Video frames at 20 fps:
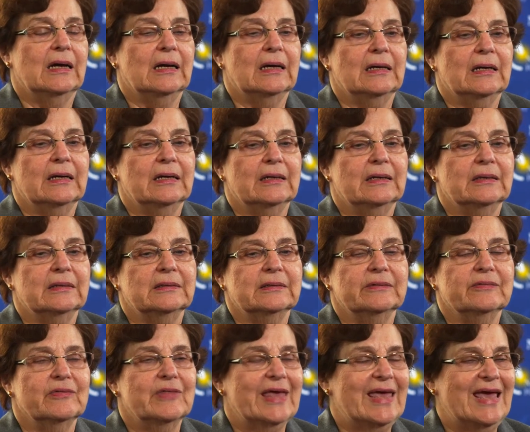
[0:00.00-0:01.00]
uh,
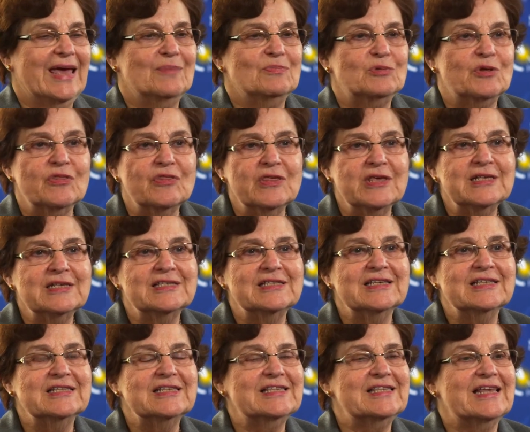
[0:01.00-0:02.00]
the
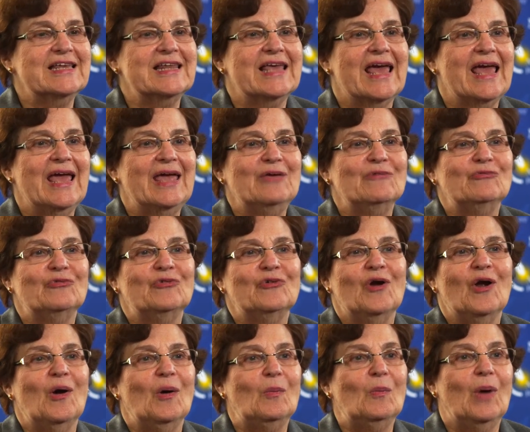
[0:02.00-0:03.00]
camptothecins that came
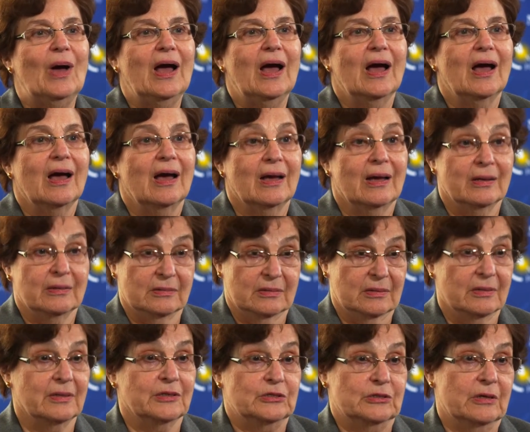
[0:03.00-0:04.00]
from a,
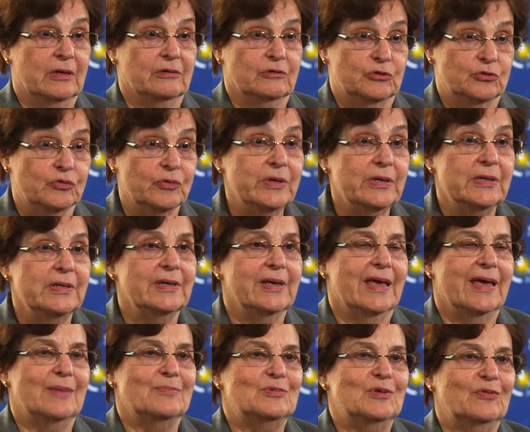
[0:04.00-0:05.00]
a tree,
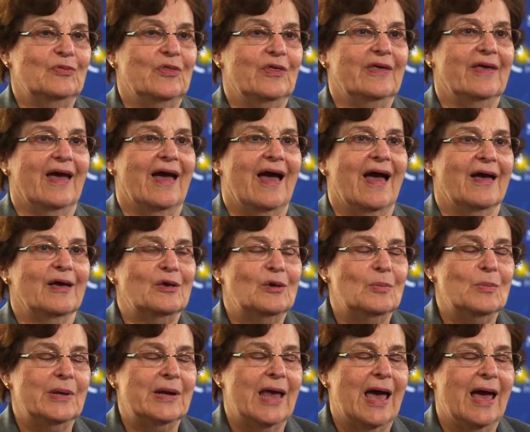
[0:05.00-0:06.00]
Camptotheca
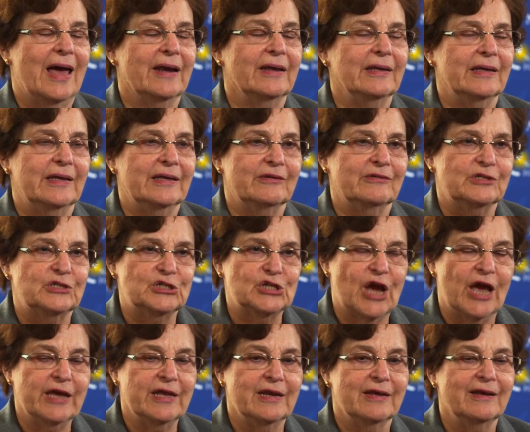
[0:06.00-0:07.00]
acuminata in
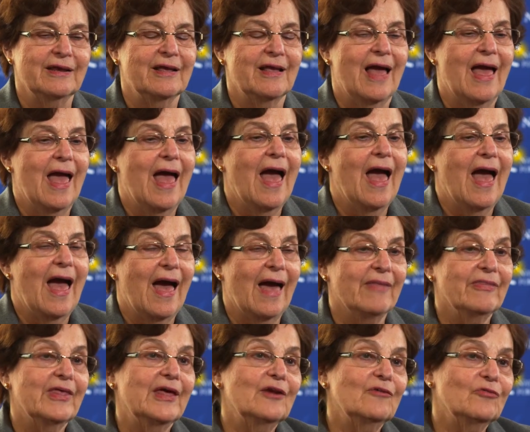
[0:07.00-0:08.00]
China,
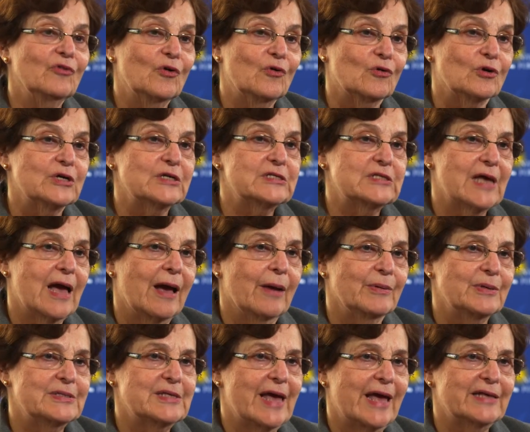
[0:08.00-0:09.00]
and then, of course, I
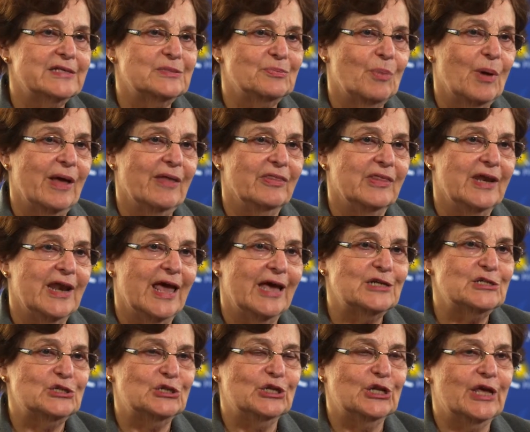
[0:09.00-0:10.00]
was asked by the
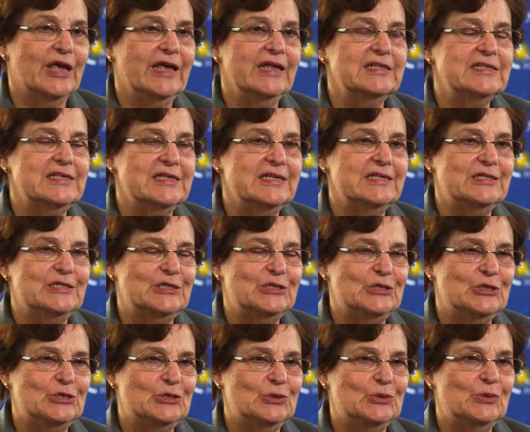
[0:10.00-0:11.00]
National Cancer
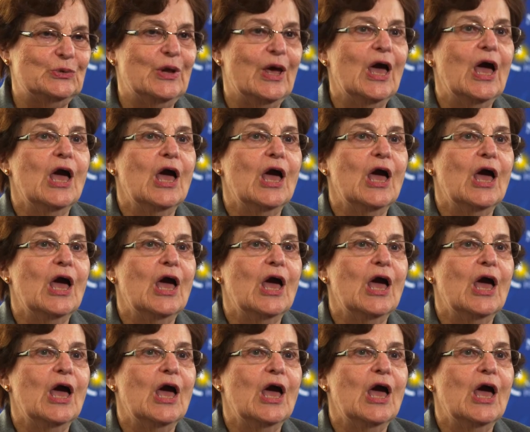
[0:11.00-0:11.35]
Institute